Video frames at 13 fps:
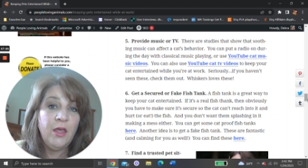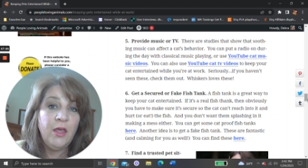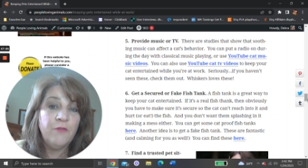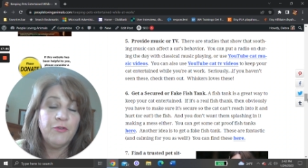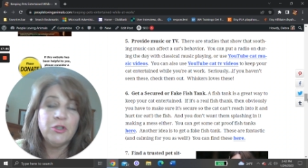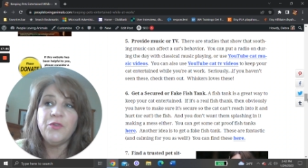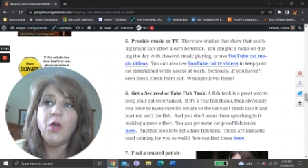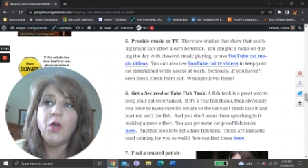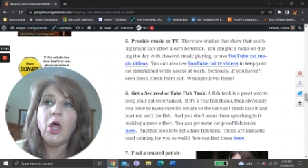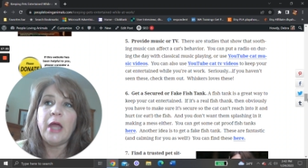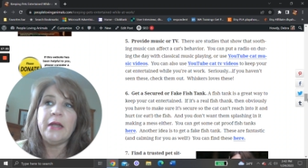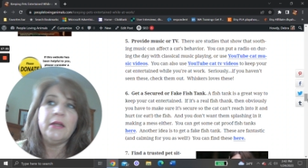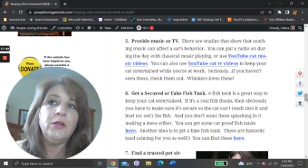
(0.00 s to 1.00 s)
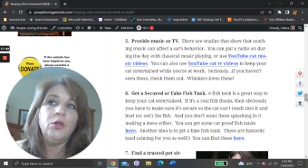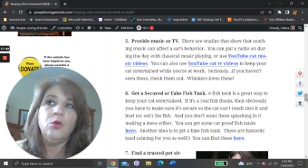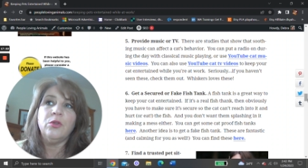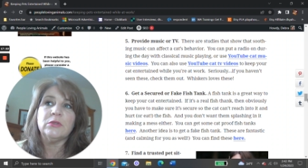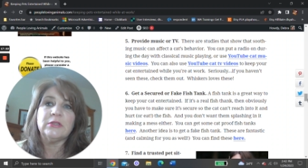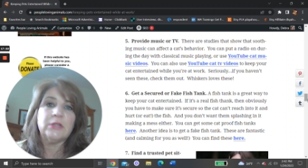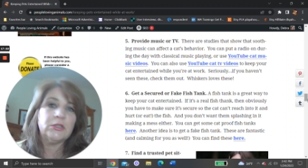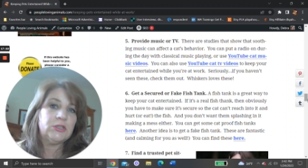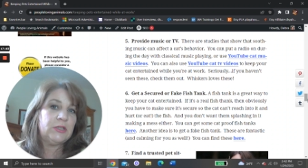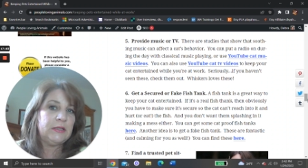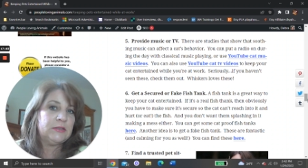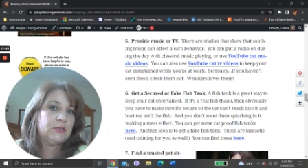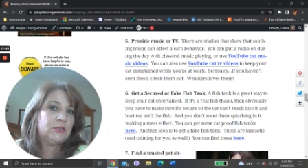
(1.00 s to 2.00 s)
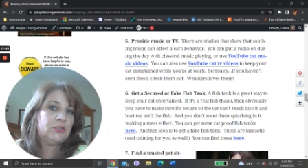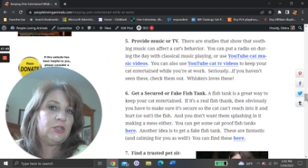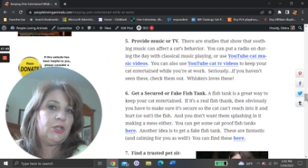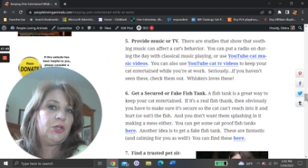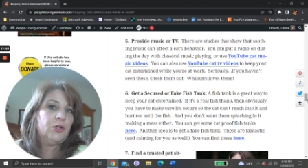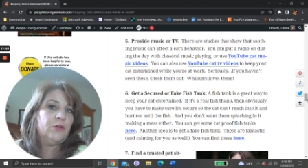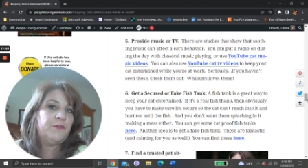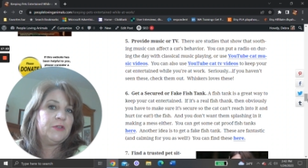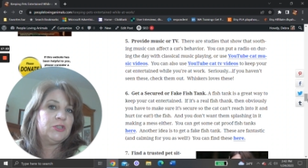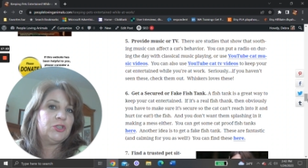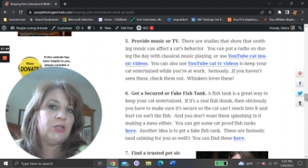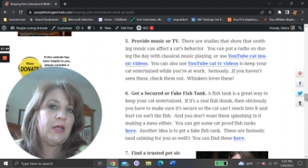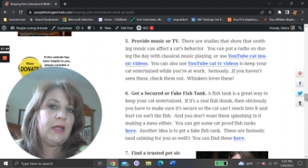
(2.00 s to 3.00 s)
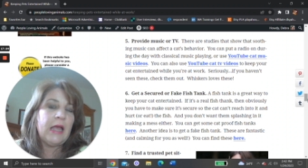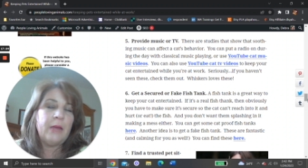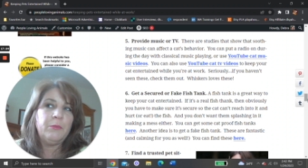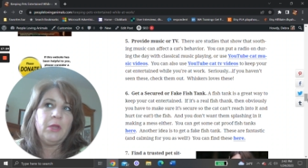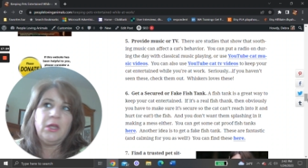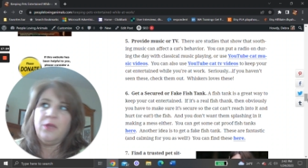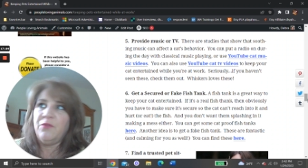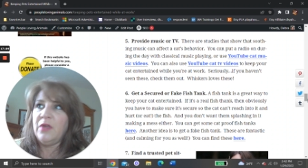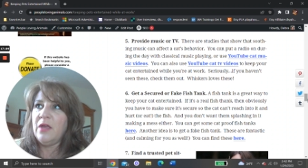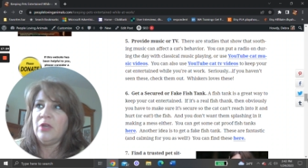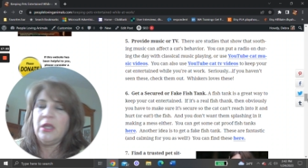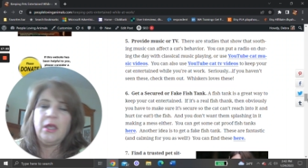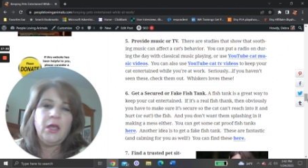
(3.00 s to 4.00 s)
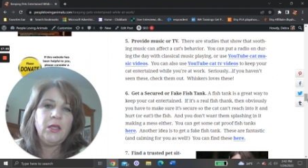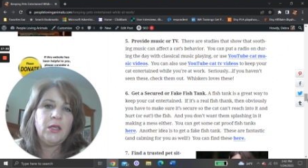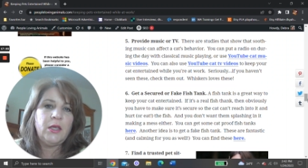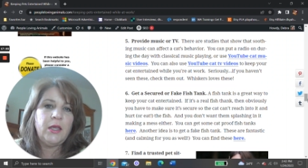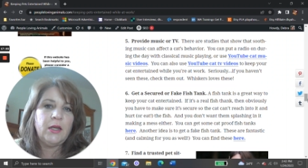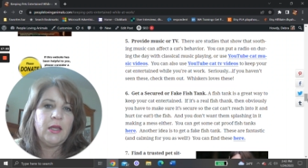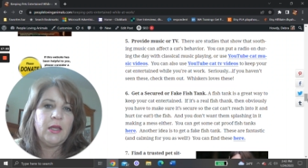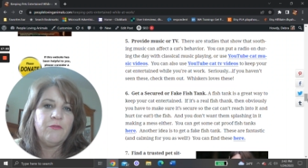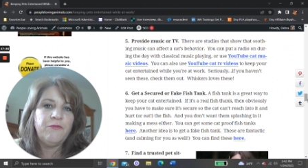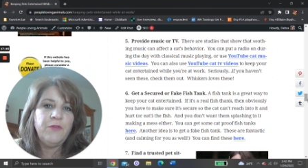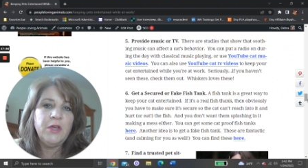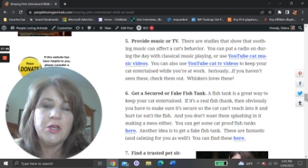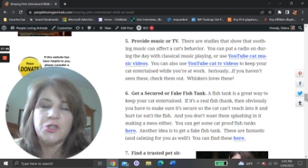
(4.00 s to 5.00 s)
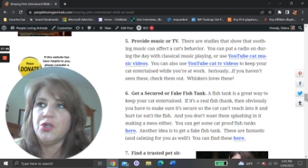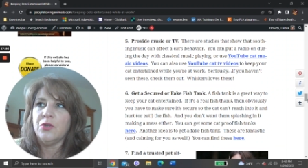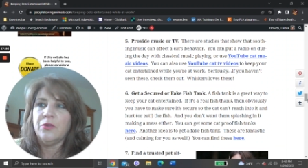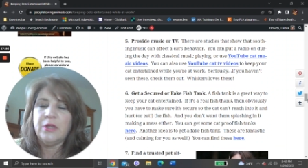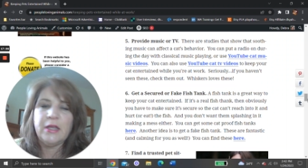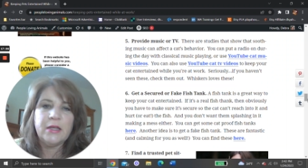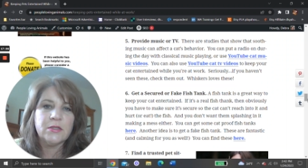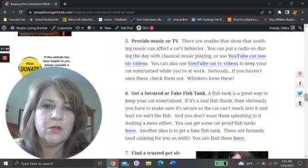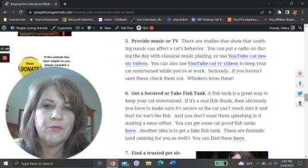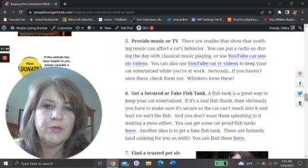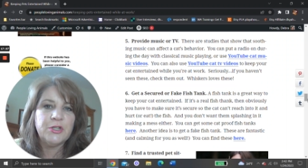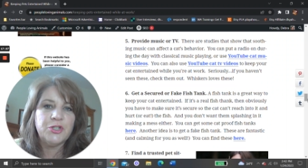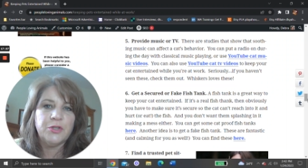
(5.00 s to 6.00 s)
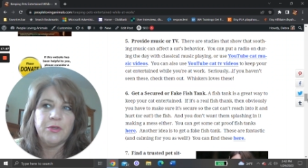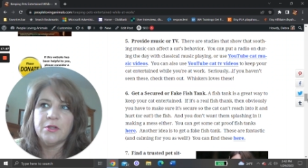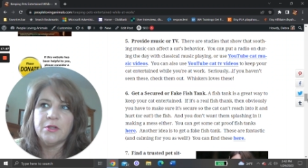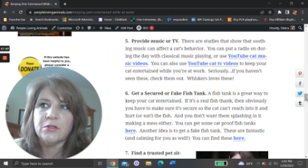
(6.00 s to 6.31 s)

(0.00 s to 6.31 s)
First of all, I didn't know there was such thing as a secured fish tank. I'm like, if you have a cat, you can't have fish. You know, the cat's going to reach in there.